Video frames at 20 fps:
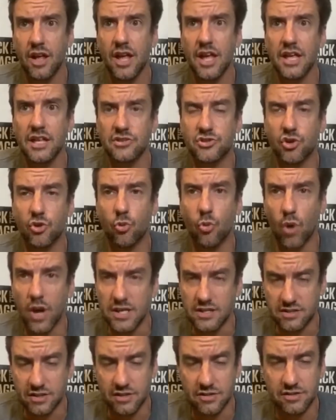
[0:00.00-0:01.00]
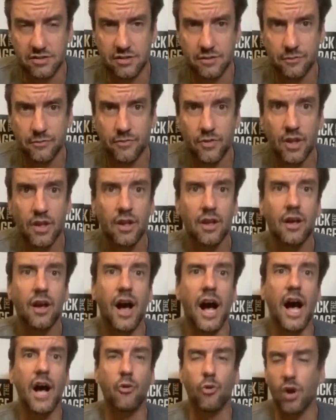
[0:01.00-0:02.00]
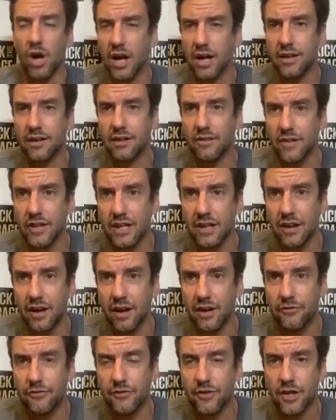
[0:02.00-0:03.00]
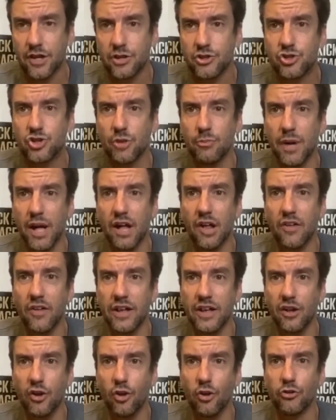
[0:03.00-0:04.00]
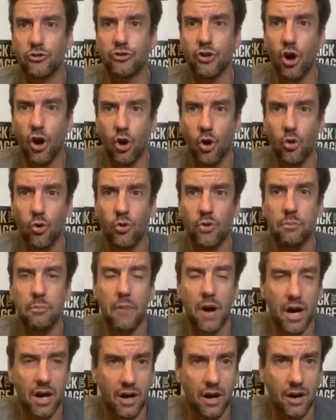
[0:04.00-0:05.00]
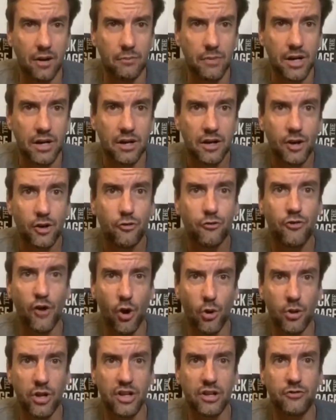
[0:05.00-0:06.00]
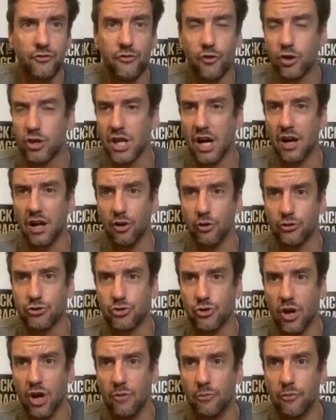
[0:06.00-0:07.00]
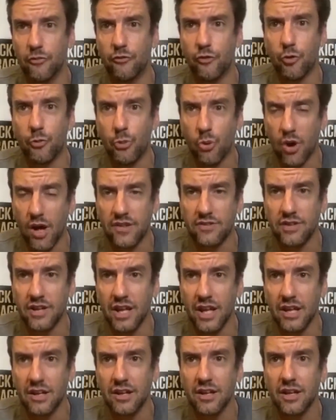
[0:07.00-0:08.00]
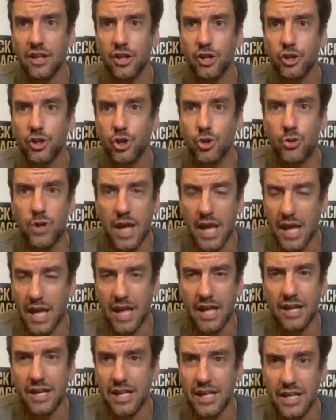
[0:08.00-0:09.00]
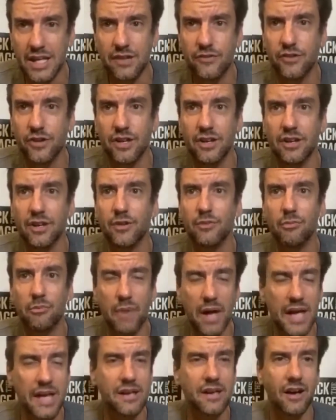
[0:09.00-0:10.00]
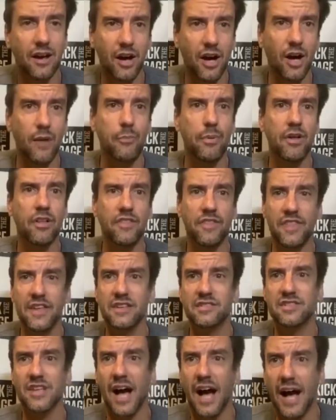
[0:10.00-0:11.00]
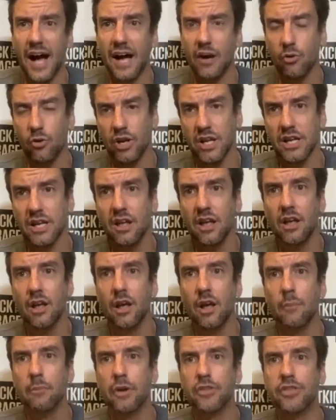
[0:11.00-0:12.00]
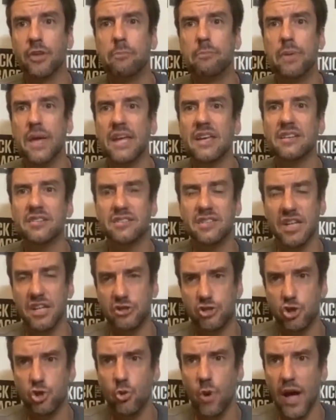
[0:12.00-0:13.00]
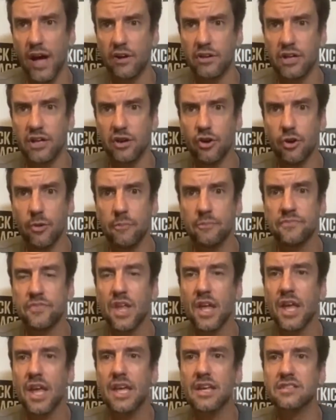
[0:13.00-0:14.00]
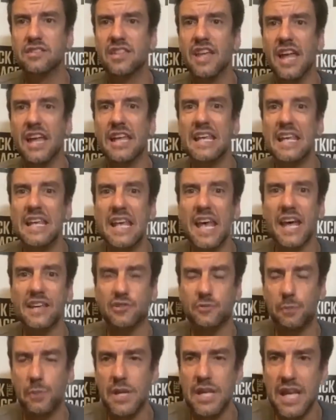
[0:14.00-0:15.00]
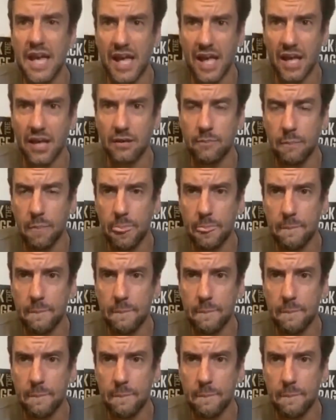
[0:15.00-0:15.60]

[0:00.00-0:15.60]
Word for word: is a racist. Ironically enough, Jemele Hill's own mom voted for Donald Trump for president. You can't even make up this irony. But the biggest issue out here is that E S P N